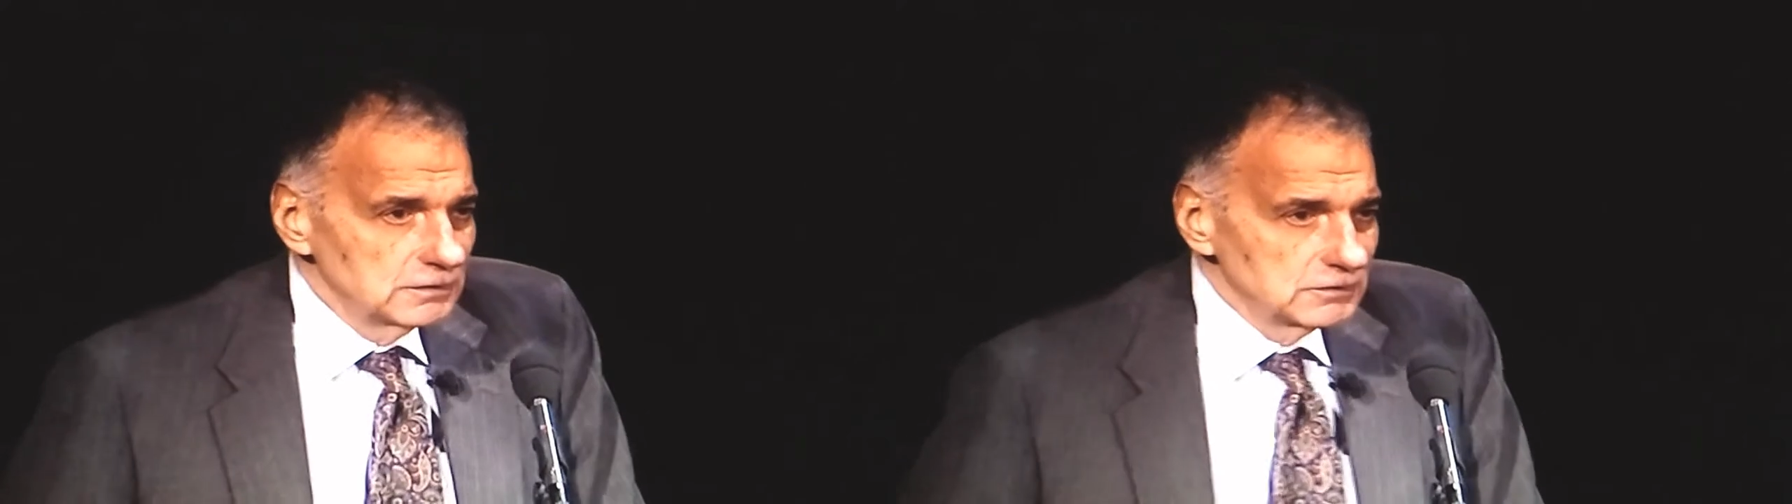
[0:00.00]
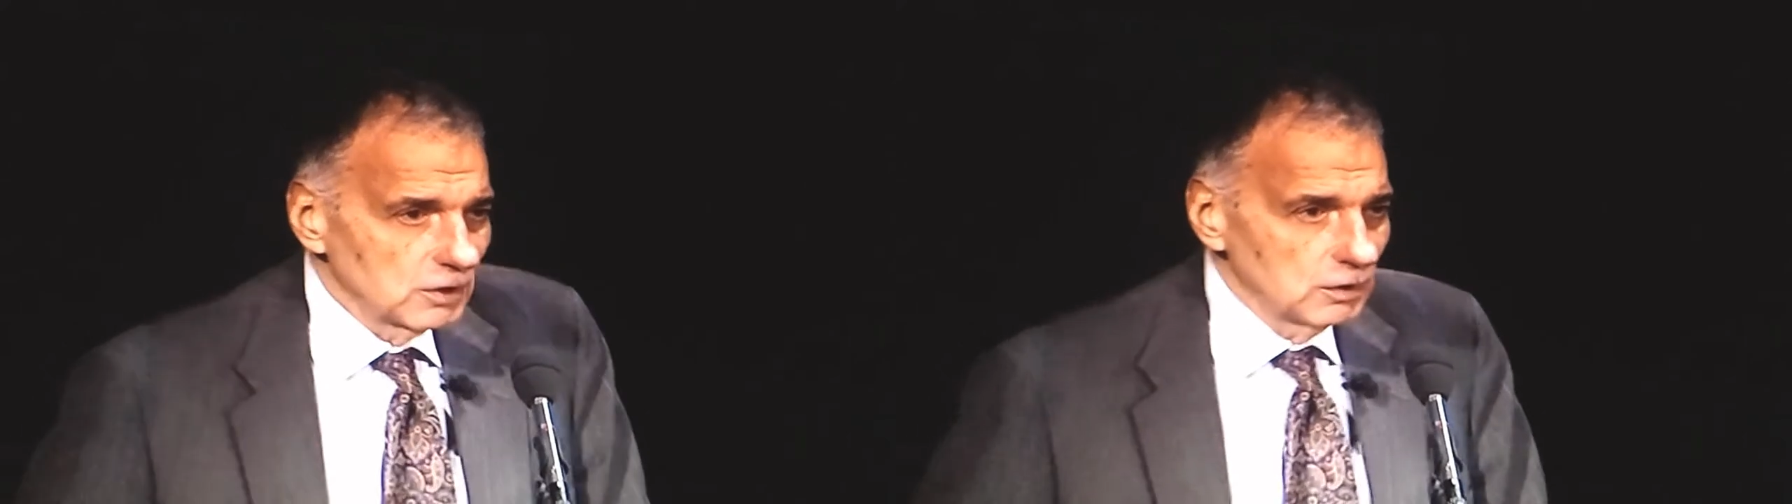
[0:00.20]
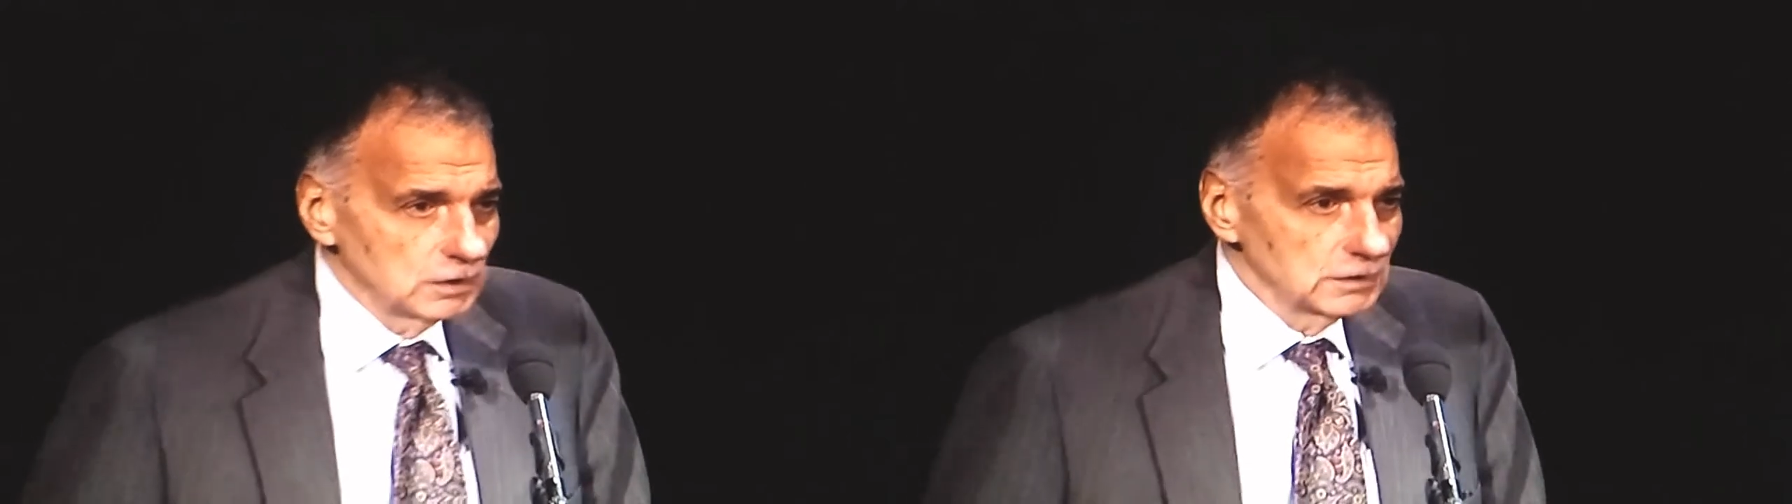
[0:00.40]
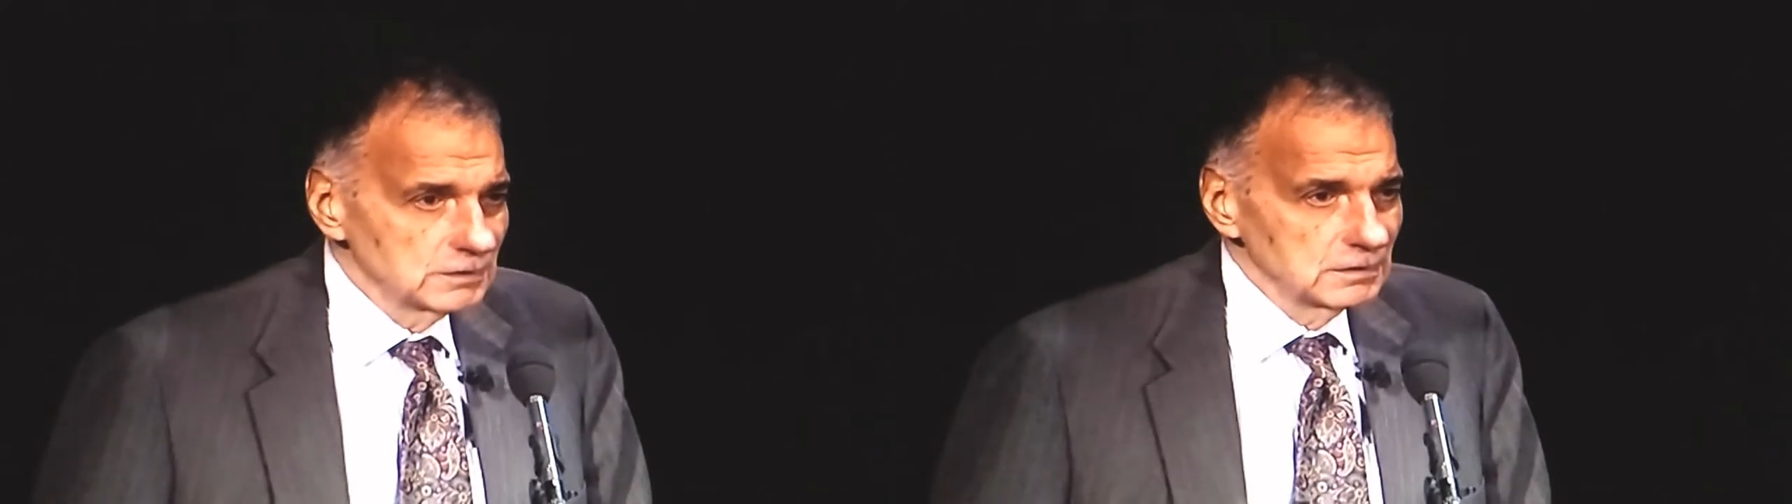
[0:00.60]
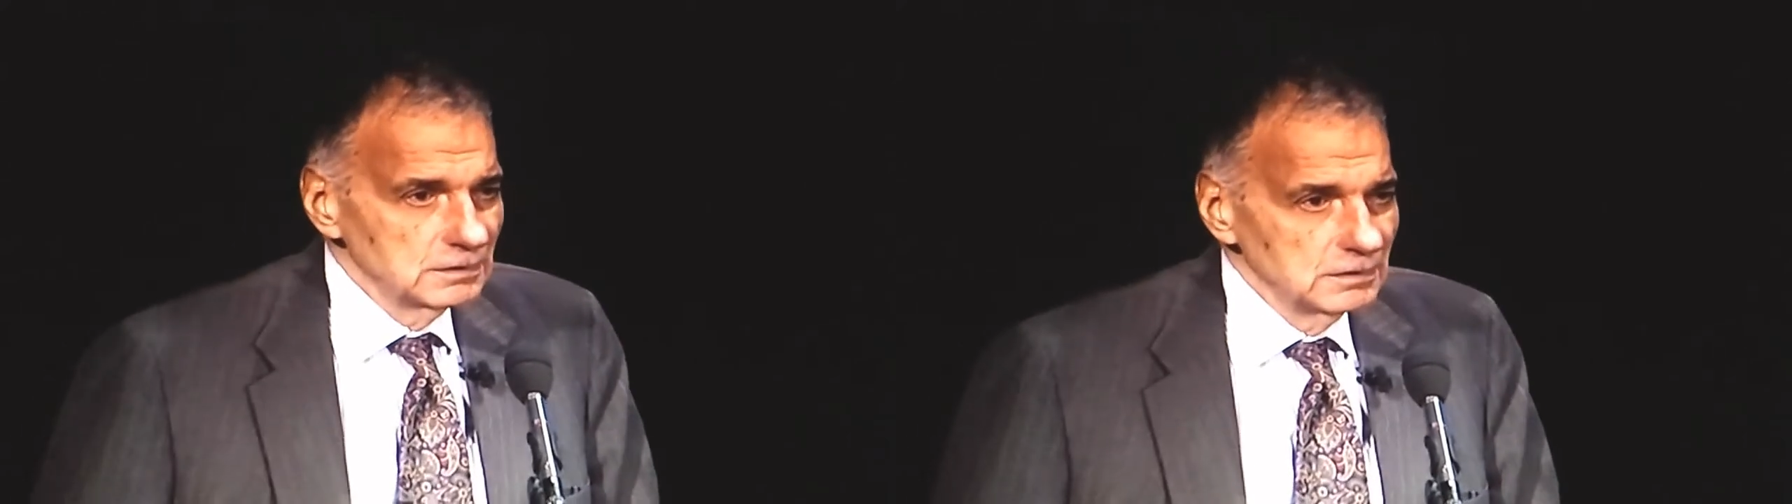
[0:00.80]
told
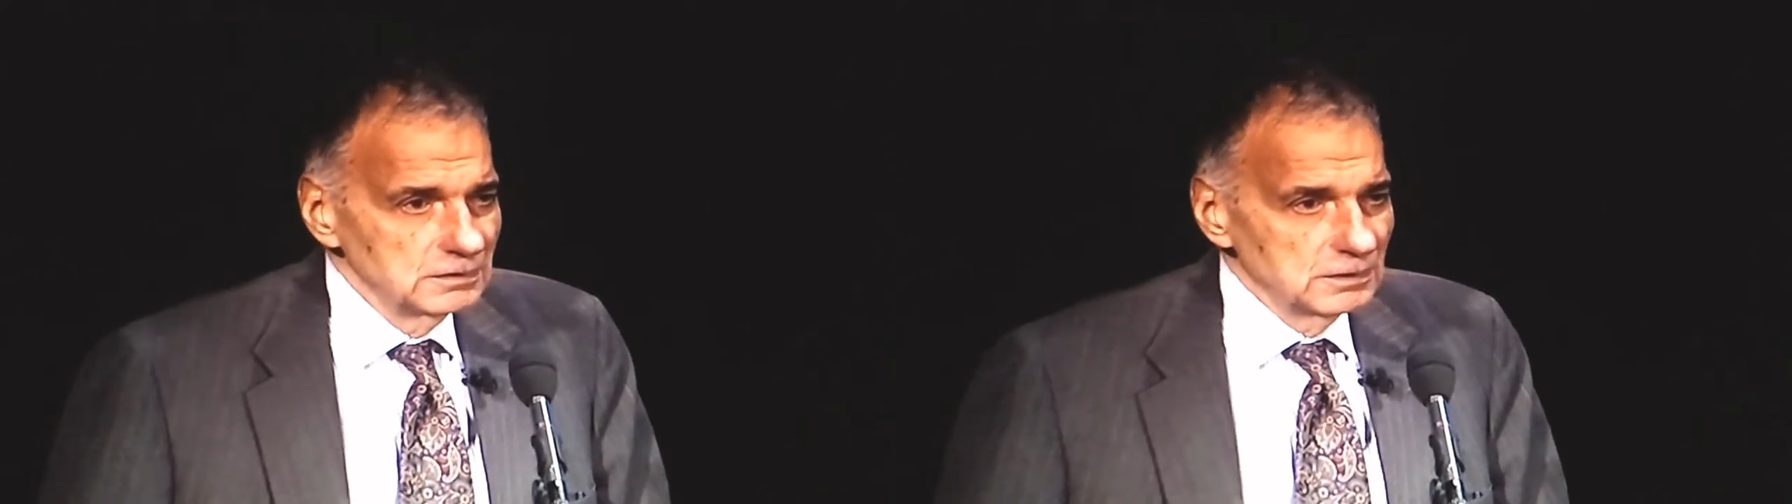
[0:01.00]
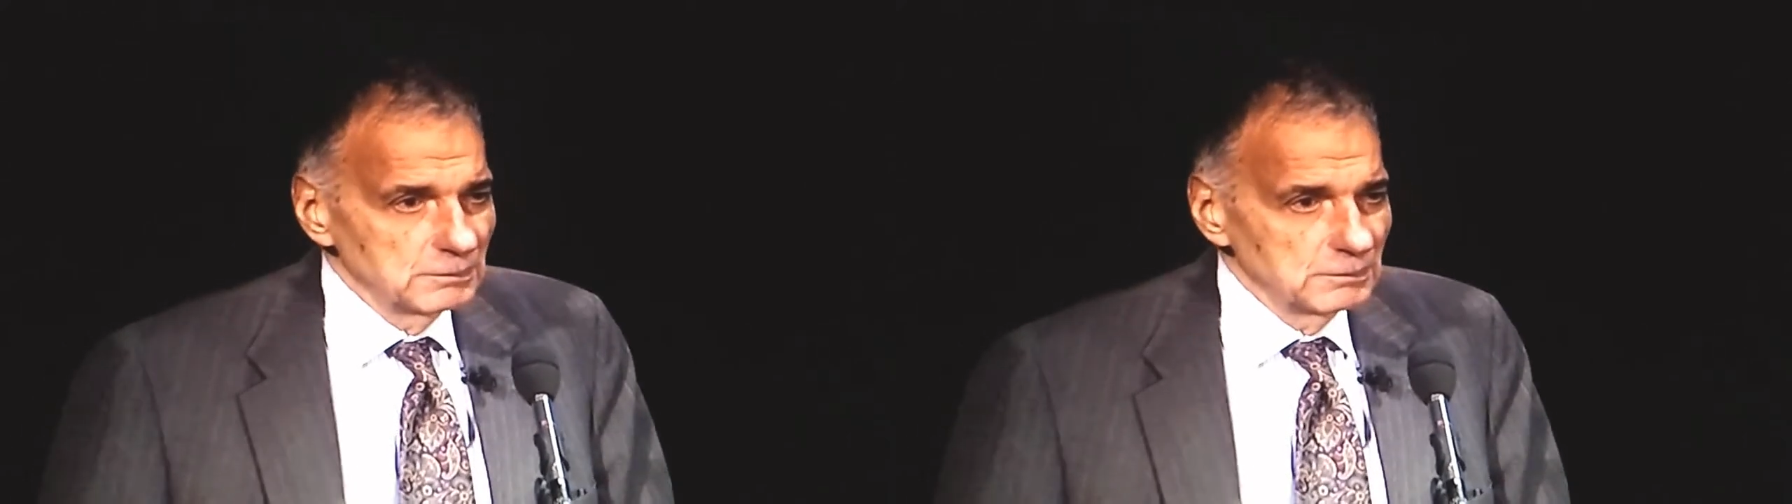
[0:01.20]
to